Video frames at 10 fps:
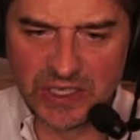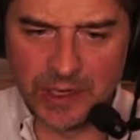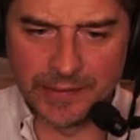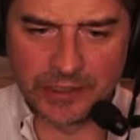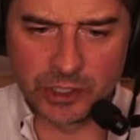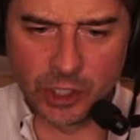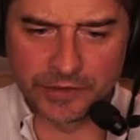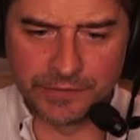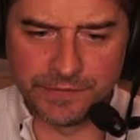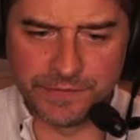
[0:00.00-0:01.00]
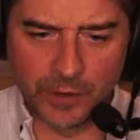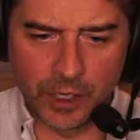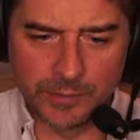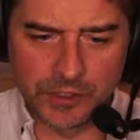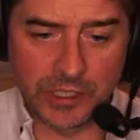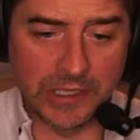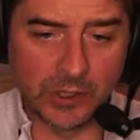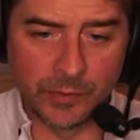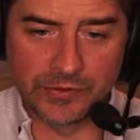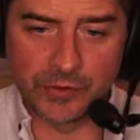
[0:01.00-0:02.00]
Oh my God, it's a full-on machine
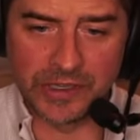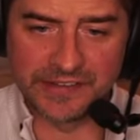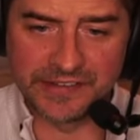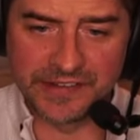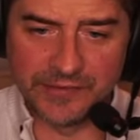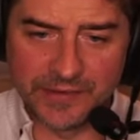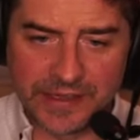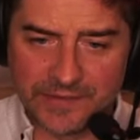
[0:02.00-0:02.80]
gun with traces and everything.